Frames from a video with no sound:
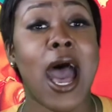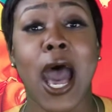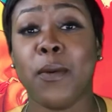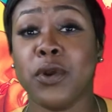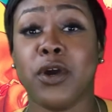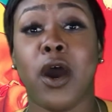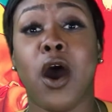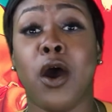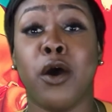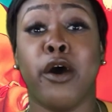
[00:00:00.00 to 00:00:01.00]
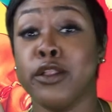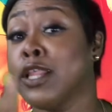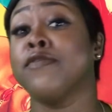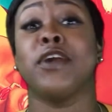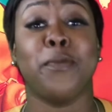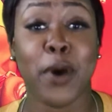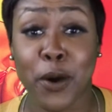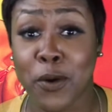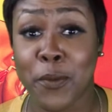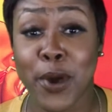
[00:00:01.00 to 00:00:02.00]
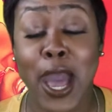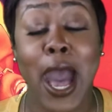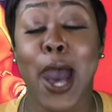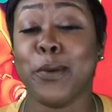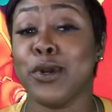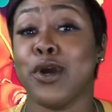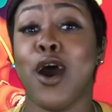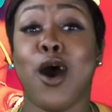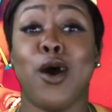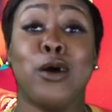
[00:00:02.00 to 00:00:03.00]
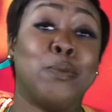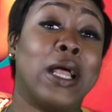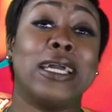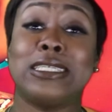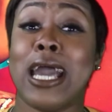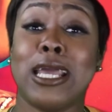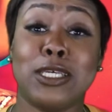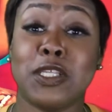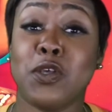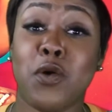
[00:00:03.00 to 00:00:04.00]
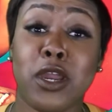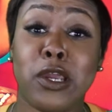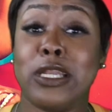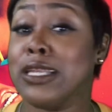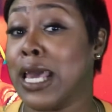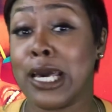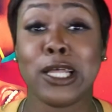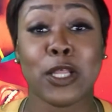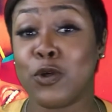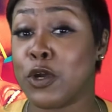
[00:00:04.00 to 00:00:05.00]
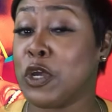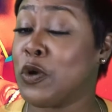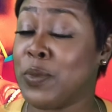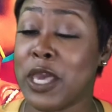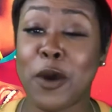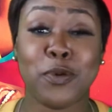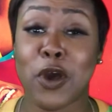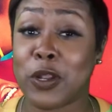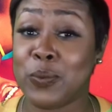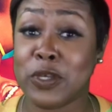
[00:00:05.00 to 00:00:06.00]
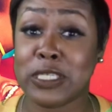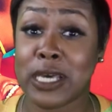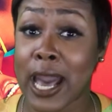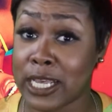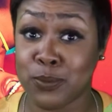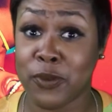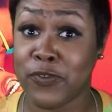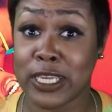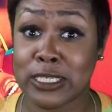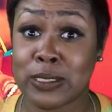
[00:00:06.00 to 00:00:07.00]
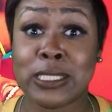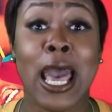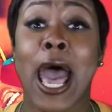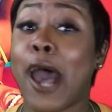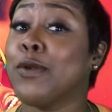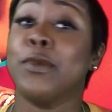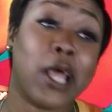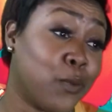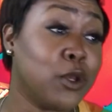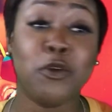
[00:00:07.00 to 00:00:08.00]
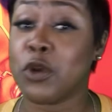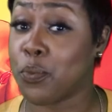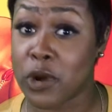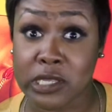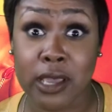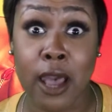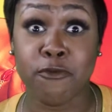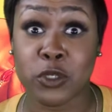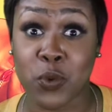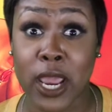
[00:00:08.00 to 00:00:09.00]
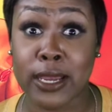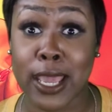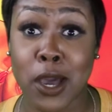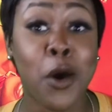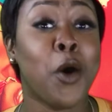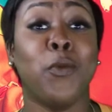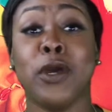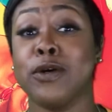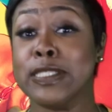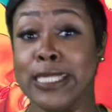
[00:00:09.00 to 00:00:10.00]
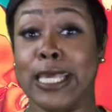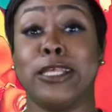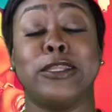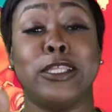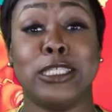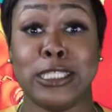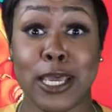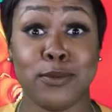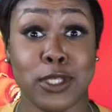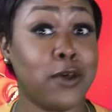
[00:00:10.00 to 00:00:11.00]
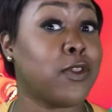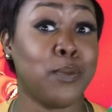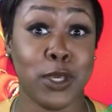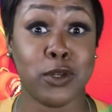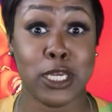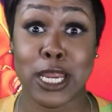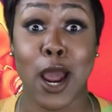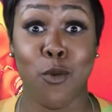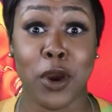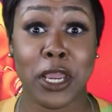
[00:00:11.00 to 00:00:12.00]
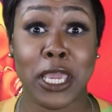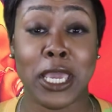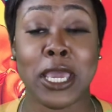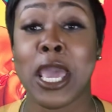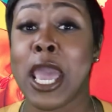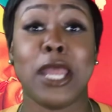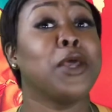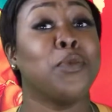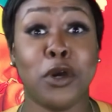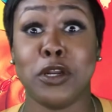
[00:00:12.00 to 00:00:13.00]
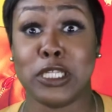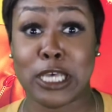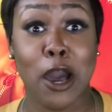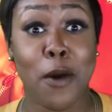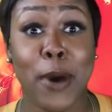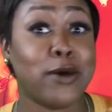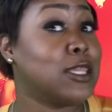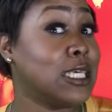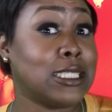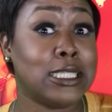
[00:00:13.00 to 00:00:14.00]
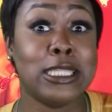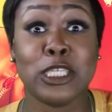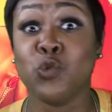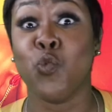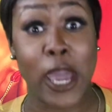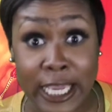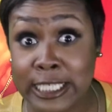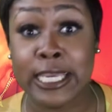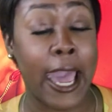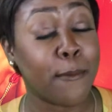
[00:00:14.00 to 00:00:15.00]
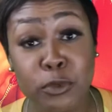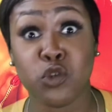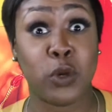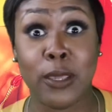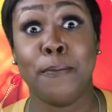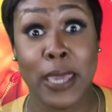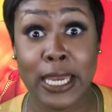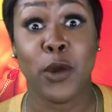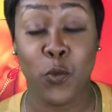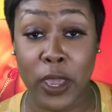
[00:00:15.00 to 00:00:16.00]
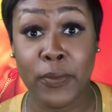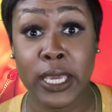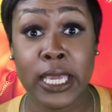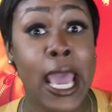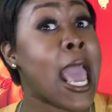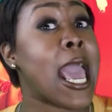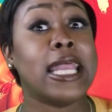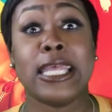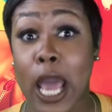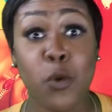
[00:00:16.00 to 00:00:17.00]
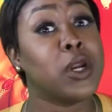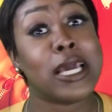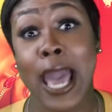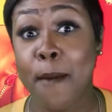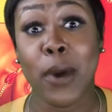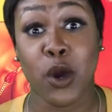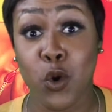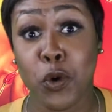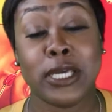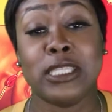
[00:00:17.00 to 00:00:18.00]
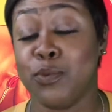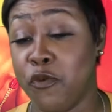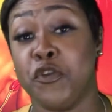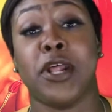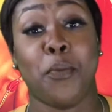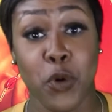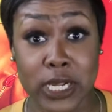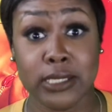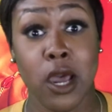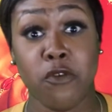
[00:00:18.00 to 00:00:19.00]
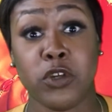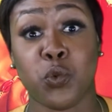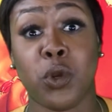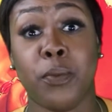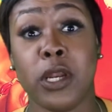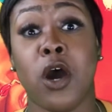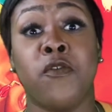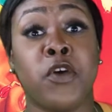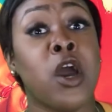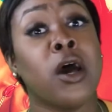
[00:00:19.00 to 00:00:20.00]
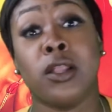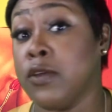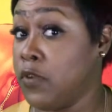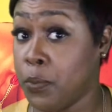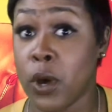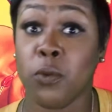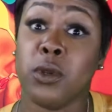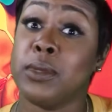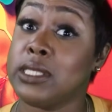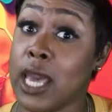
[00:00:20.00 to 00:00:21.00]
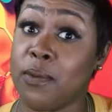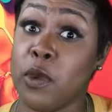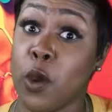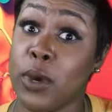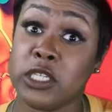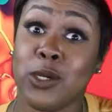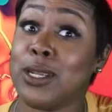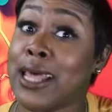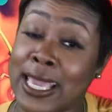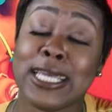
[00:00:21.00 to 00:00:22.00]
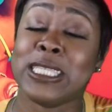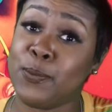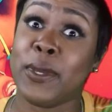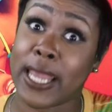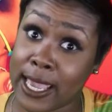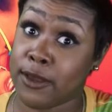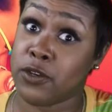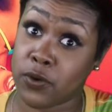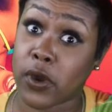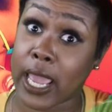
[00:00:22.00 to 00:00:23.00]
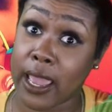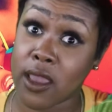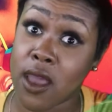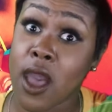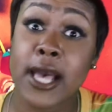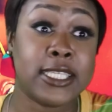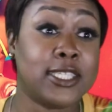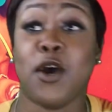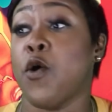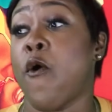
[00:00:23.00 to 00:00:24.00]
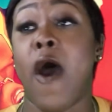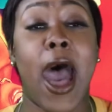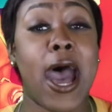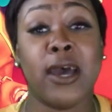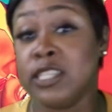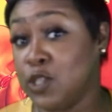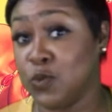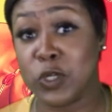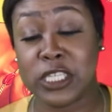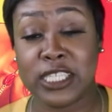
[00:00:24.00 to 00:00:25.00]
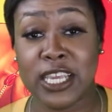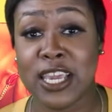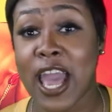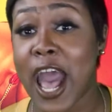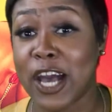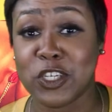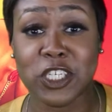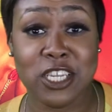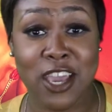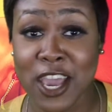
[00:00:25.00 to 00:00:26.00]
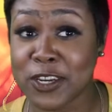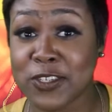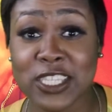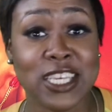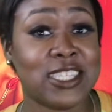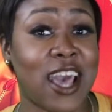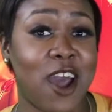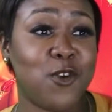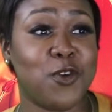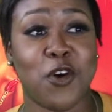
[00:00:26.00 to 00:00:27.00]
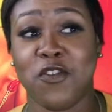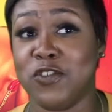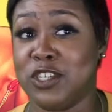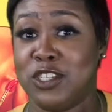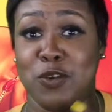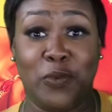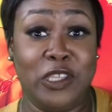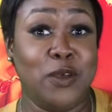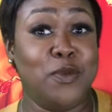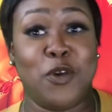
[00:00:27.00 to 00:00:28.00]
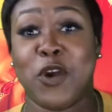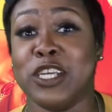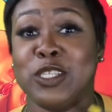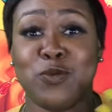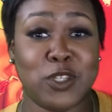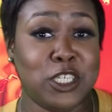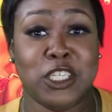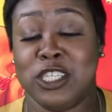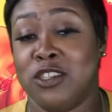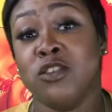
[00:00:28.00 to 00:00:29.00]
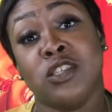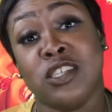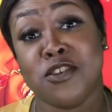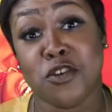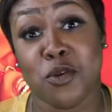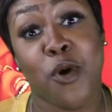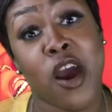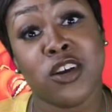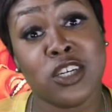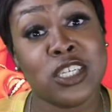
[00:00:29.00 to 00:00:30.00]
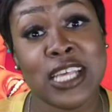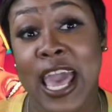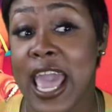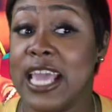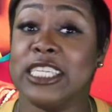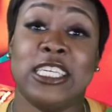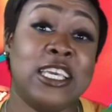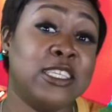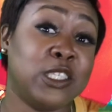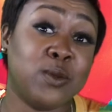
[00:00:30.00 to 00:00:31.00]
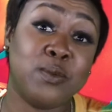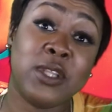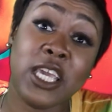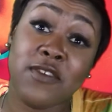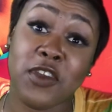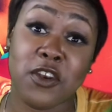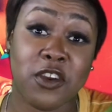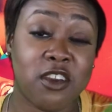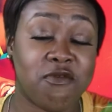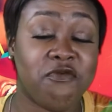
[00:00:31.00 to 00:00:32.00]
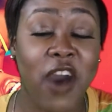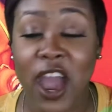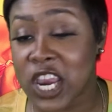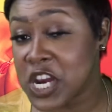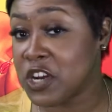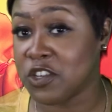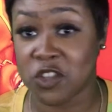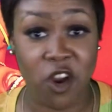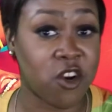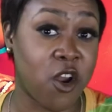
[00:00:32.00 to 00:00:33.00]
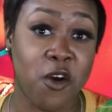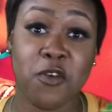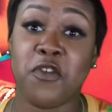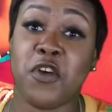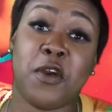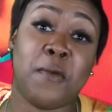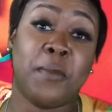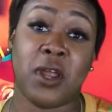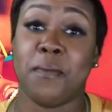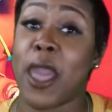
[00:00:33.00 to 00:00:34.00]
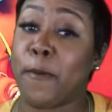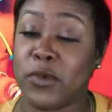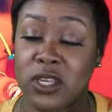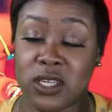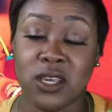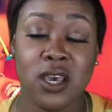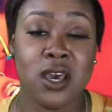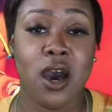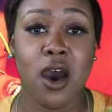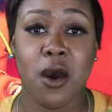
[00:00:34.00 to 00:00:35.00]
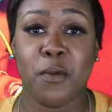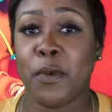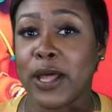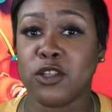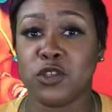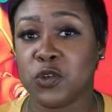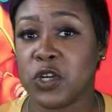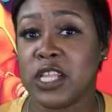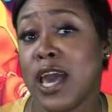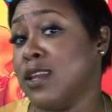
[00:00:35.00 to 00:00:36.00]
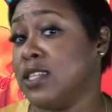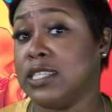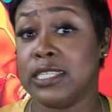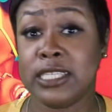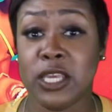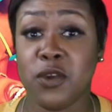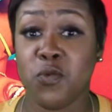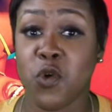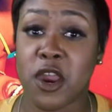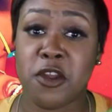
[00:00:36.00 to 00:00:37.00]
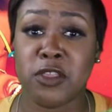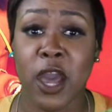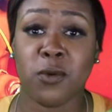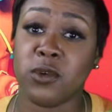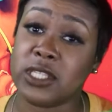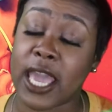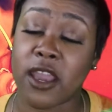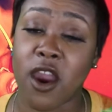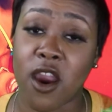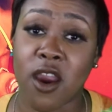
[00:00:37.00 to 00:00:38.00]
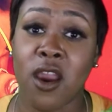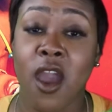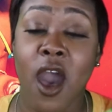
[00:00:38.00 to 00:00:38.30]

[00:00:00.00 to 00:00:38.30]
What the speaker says: I would have called Olivia Pope. I would have called Black China's lawyer and then that other lawyer who be helping all the Bill Cosby victims. I'd have been like, we doing a press conference right now. We're going to stand at the steps of the building that I work in. And then we're going to talk about this wage gap between men and women. And then I would have got my coins. And before that press conference would have been over, Olivia Pope would have been tapping me on my shoulder like, it's been handled, okay? So I just want to see how she handles this. I don't know if it's just going to be something crazy where she just loses it on her partners and she ends up leaving or getting fired or starting her own firm. But I'm happy about the storyline and to see where that will take her.